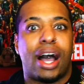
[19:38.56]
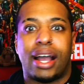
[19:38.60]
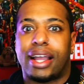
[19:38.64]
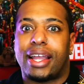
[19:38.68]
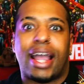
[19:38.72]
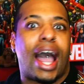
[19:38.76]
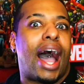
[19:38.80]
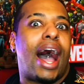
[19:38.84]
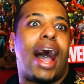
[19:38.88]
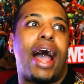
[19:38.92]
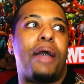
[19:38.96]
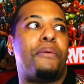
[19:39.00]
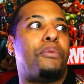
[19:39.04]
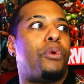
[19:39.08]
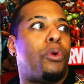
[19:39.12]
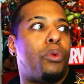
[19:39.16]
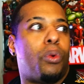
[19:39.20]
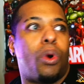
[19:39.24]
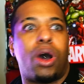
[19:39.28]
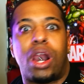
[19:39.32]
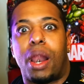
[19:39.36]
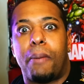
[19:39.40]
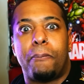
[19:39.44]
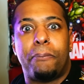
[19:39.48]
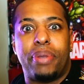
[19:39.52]
guy will
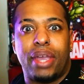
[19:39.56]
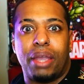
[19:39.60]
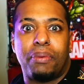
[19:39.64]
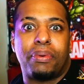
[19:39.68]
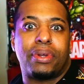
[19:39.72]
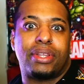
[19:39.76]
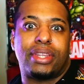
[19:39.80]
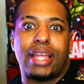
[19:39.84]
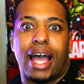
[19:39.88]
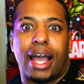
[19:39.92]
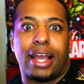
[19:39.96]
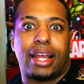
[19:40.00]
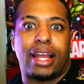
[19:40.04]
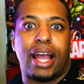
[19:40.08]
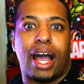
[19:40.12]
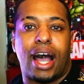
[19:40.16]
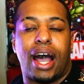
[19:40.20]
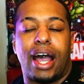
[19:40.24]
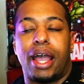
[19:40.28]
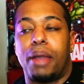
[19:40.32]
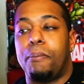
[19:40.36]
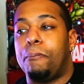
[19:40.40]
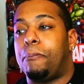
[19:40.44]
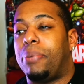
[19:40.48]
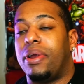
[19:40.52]
want to be with that
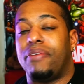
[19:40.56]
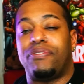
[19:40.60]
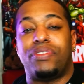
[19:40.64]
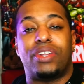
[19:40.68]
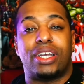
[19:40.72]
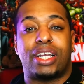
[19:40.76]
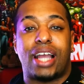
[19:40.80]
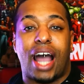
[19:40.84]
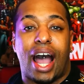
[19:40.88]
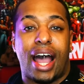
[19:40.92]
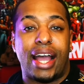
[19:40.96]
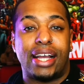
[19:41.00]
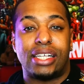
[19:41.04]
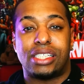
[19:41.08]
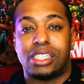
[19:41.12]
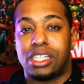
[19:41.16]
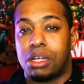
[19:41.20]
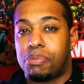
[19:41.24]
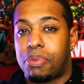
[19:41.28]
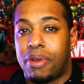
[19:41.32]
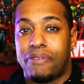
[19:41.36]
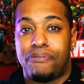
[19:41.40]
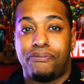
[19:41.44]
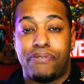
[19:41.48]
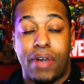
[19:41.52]
guy. But if the guy is a
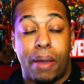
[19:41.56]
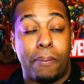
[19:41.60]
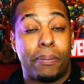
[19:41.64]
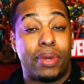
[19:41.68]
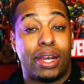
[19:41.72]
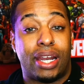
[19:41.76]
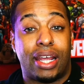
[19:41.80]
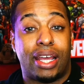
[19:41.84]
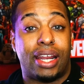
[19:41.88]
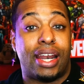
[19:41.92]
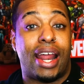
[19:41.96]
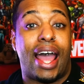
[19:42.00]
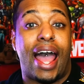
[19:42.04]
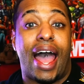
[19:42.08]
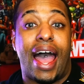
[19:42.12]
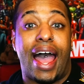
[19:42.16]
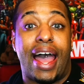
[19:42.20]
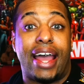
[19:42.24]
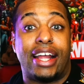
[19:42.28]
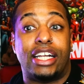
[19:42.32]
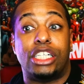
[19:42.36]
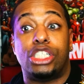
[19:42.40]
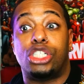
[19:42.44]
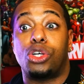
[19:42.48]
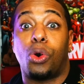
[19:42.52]
little bit feminine
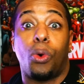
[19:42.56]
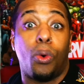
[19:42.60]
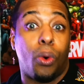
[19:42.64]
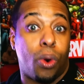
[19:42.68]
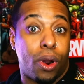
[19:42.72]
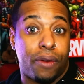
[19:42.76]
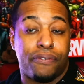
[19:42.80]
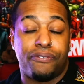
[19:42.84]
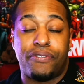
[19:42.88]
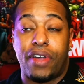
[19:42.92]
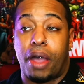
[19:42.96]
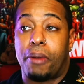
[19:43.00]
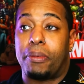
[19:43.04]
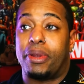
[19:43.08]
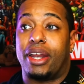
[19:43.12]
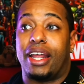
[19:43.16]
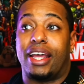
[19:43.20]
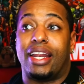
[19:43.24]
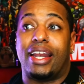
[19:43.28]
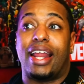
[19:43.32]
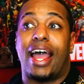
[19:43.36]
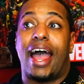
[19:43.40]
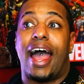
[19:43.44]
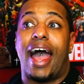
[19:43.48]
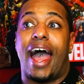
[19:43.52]
and or
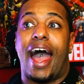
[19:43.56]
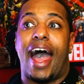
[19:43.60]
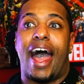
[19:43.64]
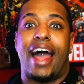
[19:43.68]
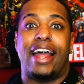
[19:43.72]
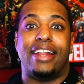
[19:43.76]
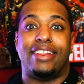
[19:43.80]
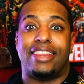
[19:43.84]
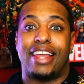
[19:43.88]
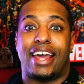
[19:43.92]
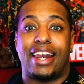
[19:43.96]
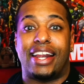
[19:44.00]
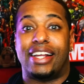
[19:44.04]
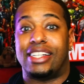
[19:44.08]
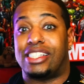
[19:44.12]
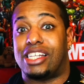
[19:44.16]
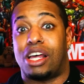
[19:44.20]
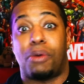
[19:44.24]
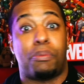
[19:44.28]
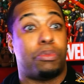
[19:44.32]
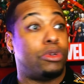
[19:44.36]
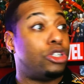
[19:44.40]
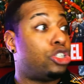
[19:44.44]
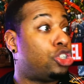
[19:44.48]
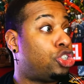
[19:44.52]
feminine, and then is
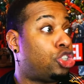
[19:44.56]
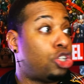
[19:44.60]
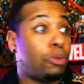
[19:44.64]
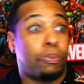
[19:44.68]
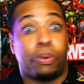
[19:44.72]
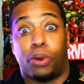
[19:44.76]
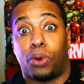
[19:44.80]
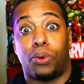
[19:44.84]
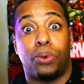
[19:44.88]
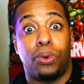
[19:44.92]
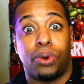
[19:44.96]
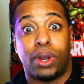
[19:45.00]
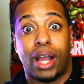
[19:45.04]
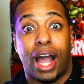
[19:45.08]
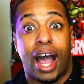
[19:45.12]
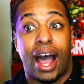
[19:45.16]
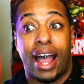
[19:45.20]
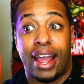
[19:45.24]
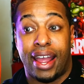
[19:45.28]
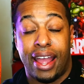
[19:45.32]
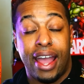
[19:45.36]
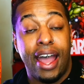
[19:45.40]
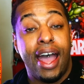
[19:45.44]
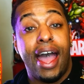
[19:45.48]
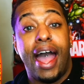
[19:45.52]
a super cool
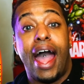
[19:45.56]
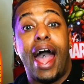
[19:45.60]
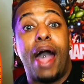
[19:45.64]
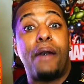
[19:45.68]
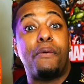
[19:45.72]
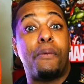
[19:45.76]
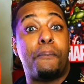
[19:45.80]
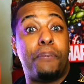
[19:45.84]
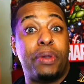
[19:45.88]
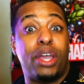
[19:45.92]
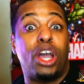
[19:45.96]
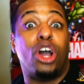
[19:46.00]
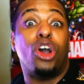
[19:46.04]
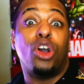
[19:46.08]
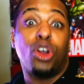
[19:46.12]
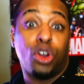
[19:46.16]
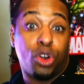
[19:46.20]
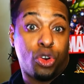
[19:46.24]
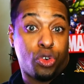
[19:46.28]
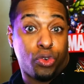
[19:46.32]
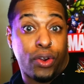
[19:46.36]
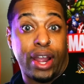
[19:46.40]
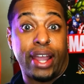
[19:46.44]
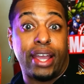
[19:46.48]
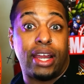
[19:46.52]
guy and would be a
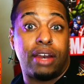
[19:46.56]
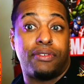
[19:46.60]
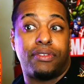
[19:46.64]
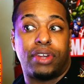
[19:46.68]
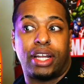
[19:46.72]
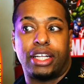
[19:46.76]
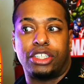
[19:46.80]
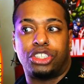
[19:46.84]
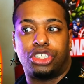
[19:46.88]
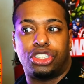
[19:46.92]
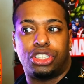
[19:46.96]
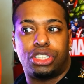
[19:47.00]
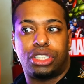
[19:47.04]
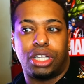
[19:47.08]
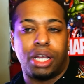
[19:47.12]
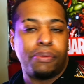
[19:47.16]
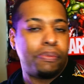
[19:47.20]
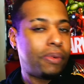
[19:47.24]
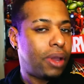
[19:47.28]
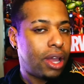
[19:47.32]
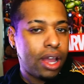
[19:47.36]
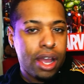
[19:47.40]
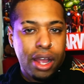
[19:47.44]
great in a relationship,